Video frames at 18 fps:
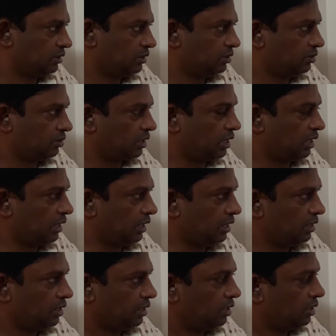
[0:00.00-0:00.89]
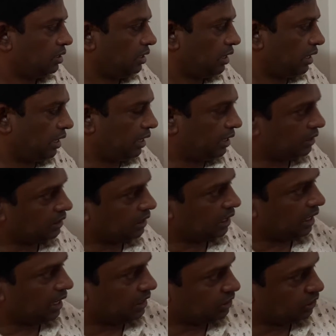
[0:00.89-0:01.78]
Okay, and the
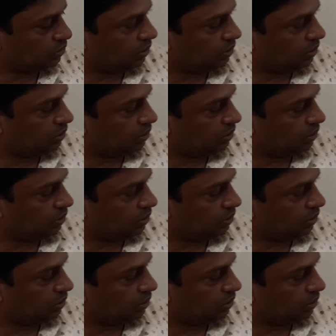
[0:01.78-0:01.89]
last